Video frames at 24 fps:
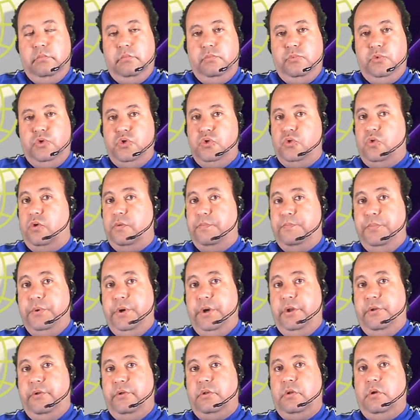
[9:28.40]
short
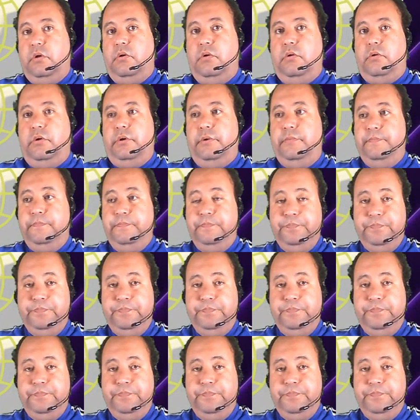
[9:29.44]
period or